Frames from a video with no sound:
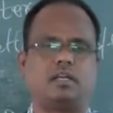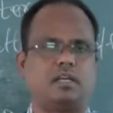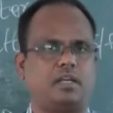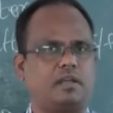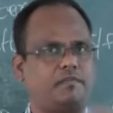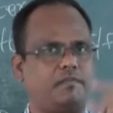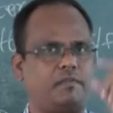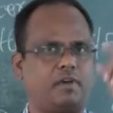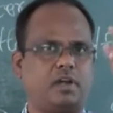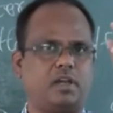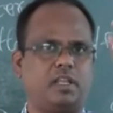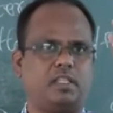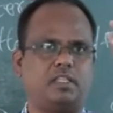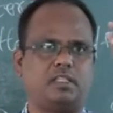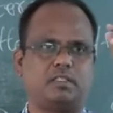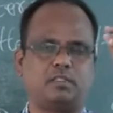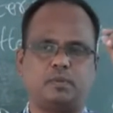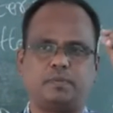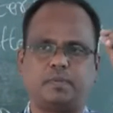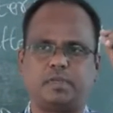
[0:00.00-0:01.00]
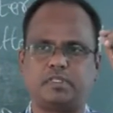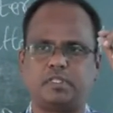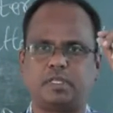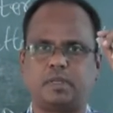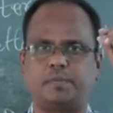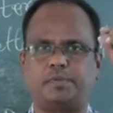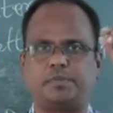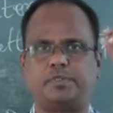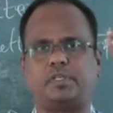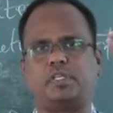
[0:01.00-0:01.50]
definitely the
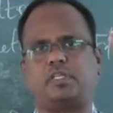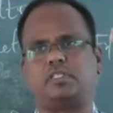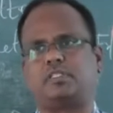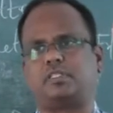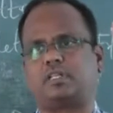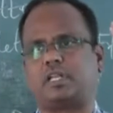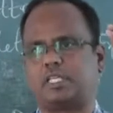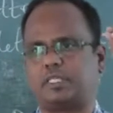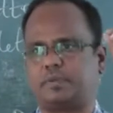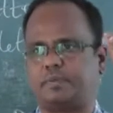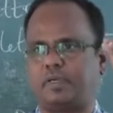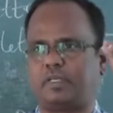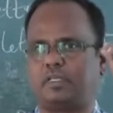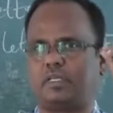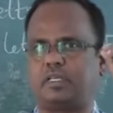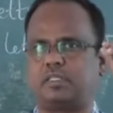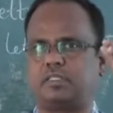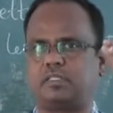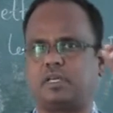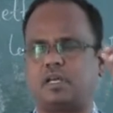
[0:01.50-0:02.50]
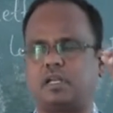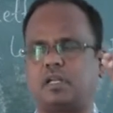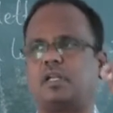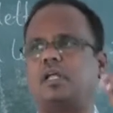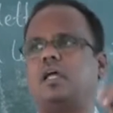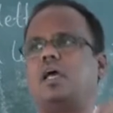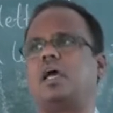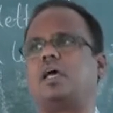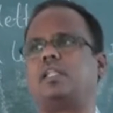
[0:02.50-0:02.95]
superscription is respected sir,